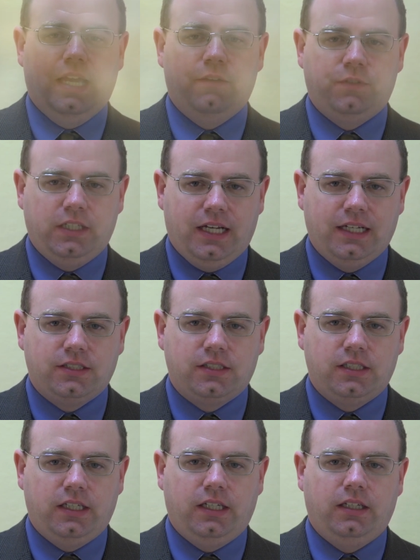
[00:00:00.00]

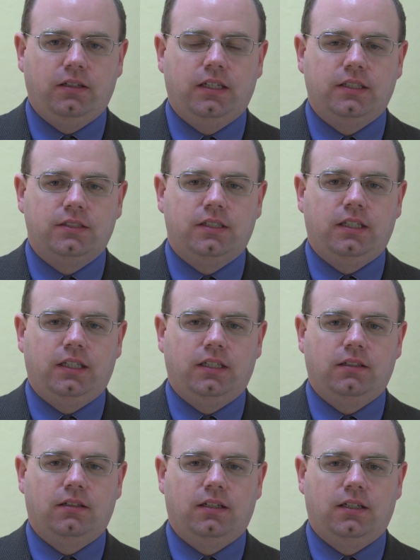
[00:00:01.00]
FDIC is
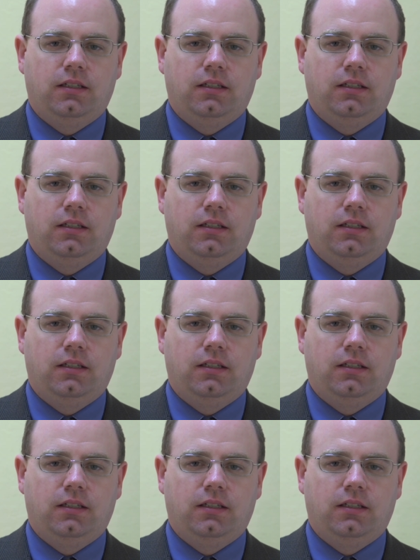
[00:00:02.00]
the